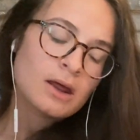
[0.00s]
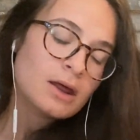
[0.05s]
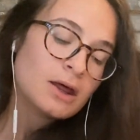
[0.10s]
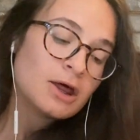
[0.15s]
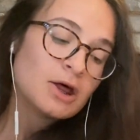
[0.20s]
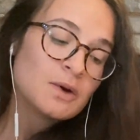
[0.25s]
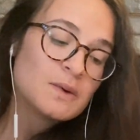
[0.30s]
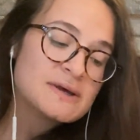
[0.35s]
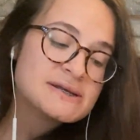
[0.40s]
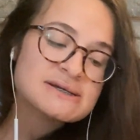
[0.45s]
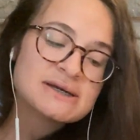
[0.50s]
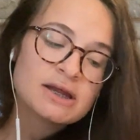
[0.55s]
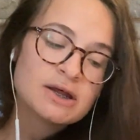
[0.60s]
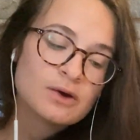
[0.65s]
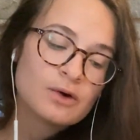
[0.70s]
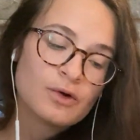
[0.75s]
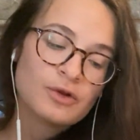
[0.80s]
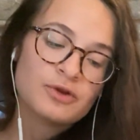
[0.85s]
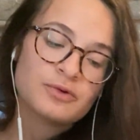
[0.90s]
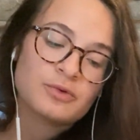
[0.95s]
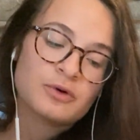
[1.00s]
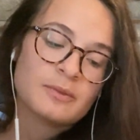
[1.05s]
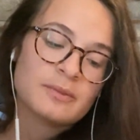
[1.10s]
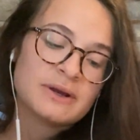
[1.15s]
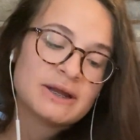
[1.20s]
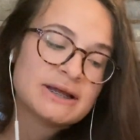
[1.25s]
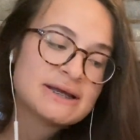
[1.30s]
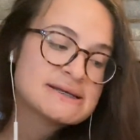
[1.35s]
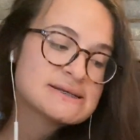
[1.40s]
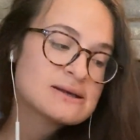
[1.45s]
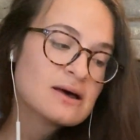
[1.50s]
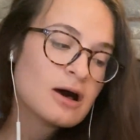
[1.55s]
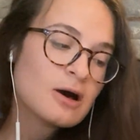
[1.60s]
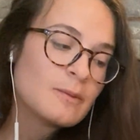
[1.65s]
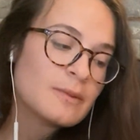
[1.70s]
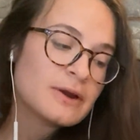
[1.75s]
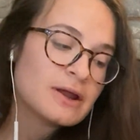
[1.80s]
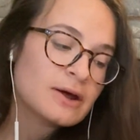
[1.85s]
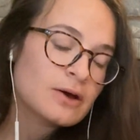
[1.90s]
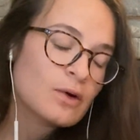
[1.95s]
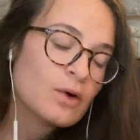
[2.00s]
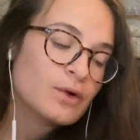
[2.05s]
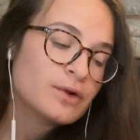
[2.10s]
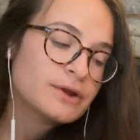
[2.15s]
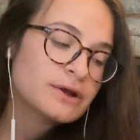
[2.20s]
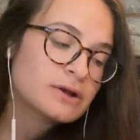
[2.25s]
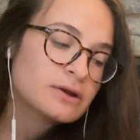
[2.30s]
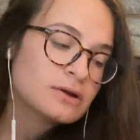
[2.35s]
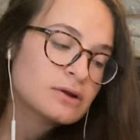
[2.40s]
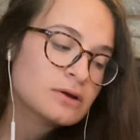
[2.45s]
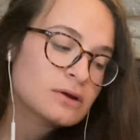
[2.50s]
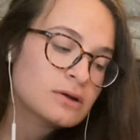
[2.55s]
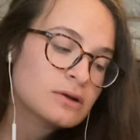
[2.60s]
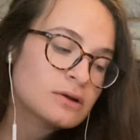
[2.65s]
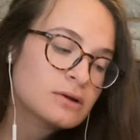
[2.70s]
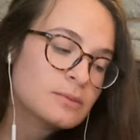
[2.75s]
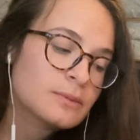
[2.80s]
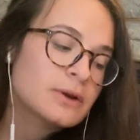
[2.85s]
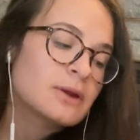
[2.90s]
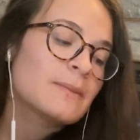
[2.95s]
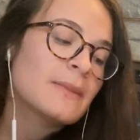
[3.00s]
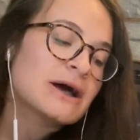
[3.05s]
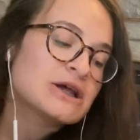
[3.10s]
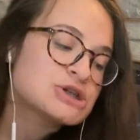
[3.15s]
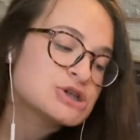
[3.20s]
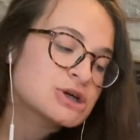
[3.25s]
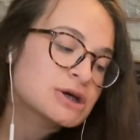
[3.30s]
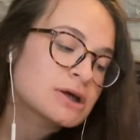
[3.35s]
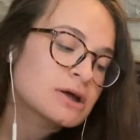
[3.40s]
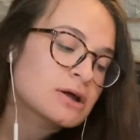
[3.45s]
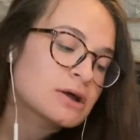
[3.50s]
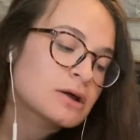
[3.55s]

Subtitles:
It wasn't a golden woman he saw, but a magic